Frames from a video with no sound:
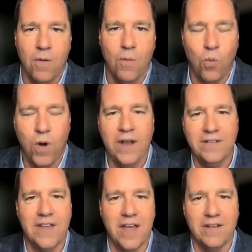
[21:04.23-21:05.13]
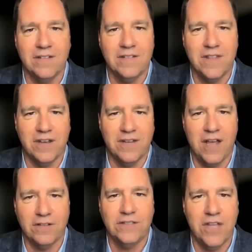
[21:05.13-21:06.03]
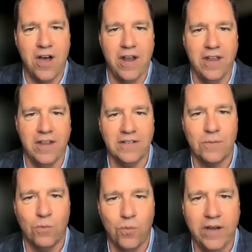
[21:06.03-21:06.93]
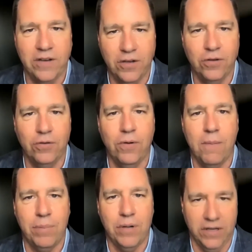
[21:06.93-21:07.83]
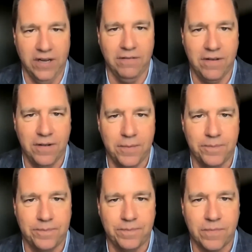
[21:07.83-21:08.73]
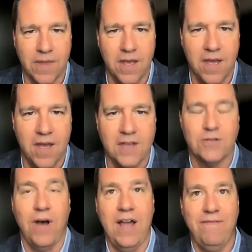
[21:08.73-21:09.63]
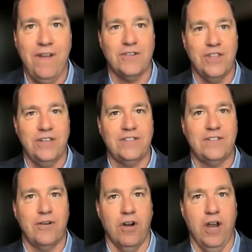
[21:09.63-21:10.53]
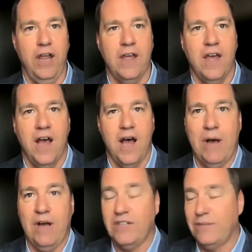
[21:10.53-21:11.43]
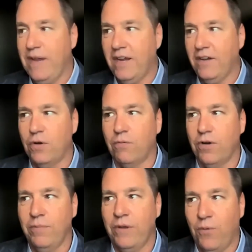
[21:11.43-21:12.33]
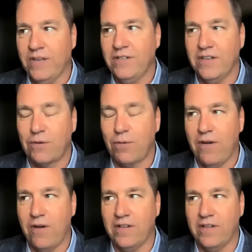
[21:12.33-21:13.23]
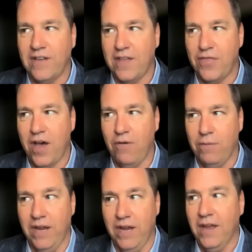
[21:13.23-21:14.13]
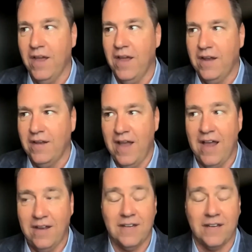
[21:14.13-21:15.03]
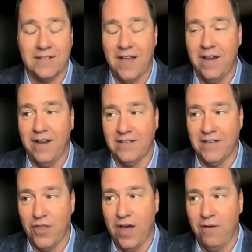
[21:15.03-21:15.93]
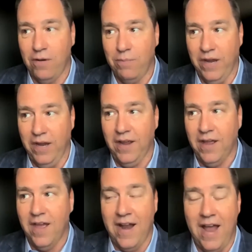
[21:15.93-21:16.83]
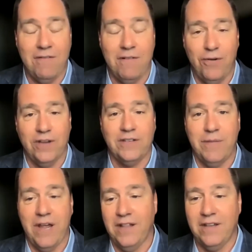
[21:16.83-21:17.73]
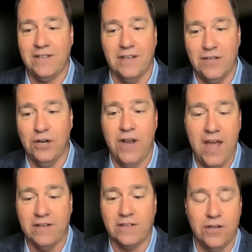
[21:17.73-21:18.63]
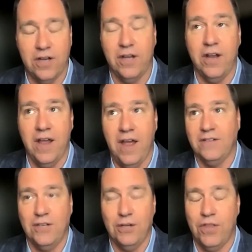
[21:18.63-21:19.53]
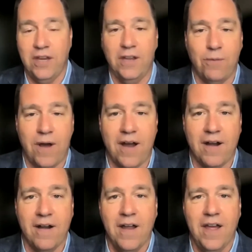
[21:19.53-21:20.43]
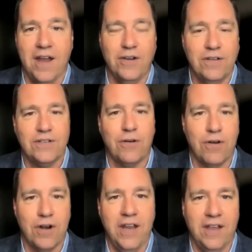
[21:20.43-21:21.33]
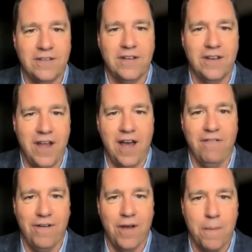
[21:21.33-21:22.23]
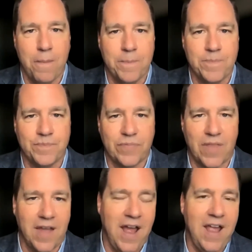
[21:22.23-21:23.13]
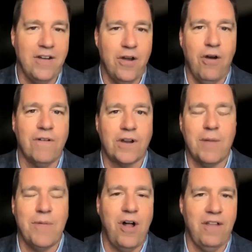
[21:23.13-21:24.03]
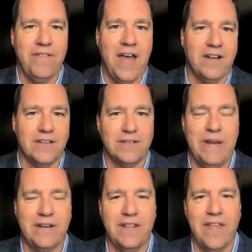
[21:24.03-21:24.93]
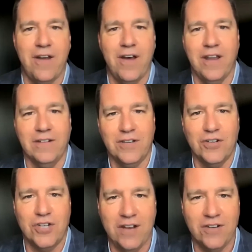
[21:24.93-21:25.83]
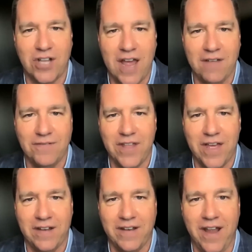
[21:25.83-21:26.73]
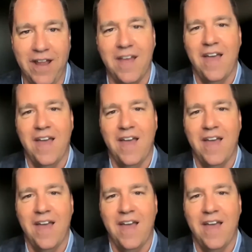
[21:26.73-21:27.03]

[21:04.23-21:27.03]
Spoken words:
One sentence that tells the audience what you believe. So I finished this story about speaking to a room that wasn't as crowded as I thought it would be, not as excited as I thought it would be. And I have a voice in my head that says, you're not as good as you think you are, and your story isn't enough. And I had to overcome all of that to speak to that audience and change lives that day.